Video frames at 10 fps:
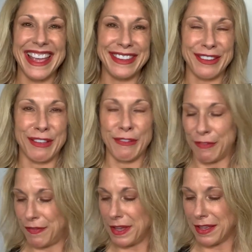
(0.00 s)
then you'll
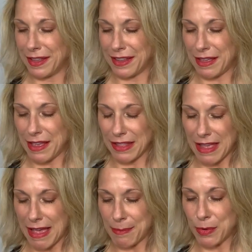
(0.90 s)
feel a
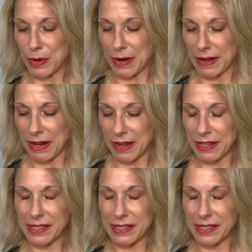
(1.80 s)
lot more